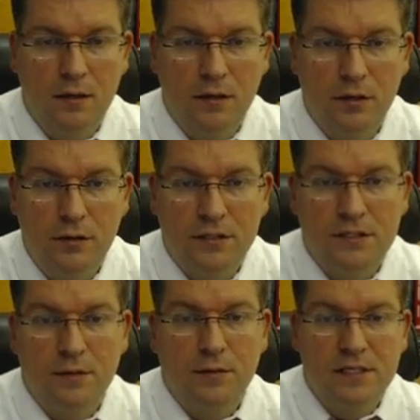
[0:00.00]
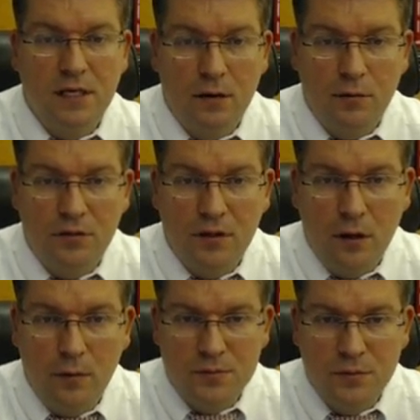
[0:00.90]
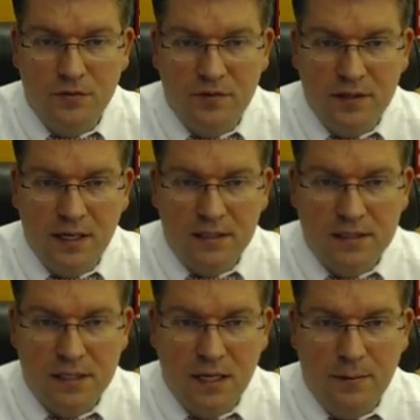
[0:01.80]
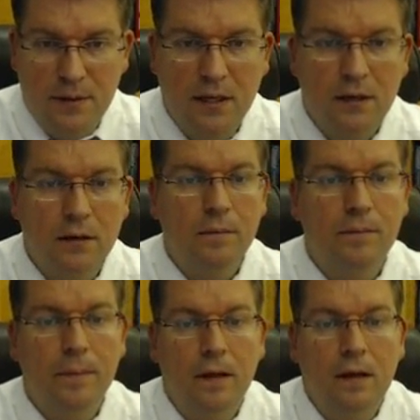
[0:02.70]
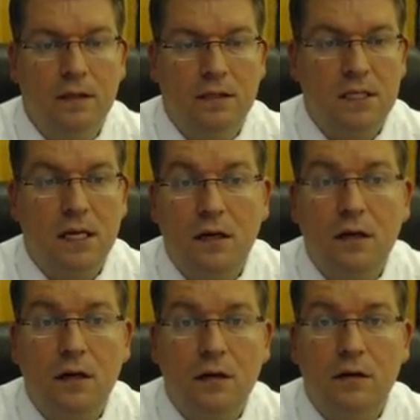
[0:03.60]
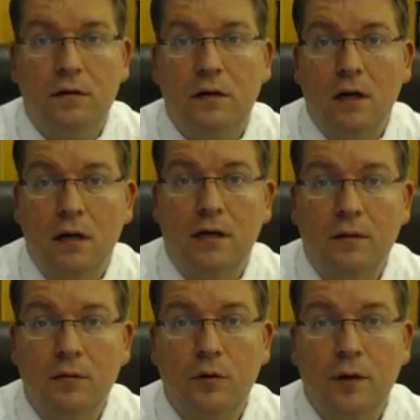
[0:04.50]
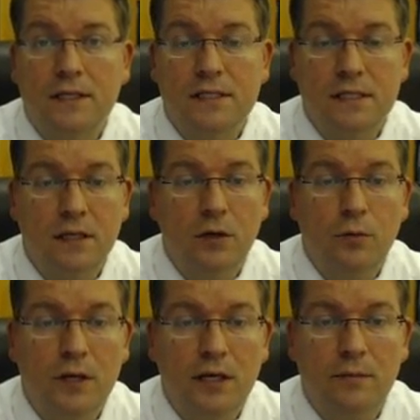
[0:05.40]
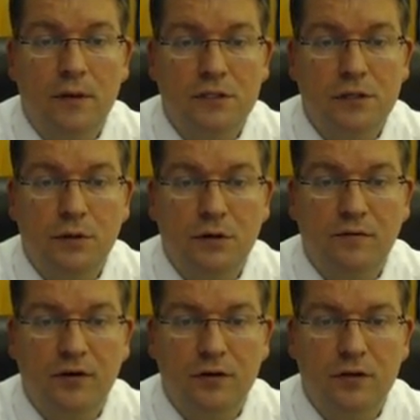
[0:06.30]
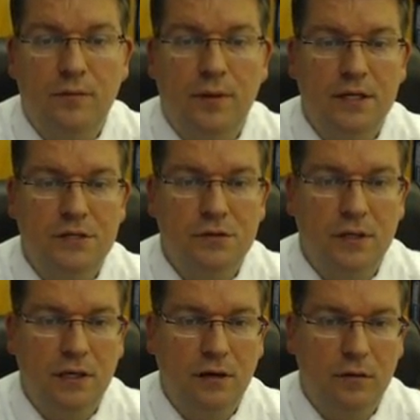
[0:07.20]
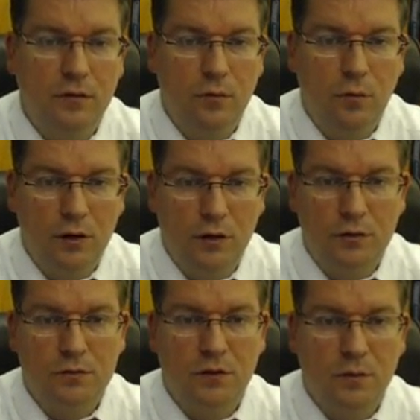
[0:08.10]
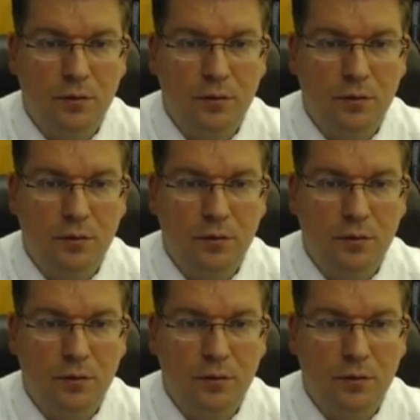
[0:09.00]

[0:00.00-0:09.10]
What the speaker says: The units that we start with always move to the next denominator. Just like on our Chem quest, we need to make sure we convert to the base unit here. The 1 goes with the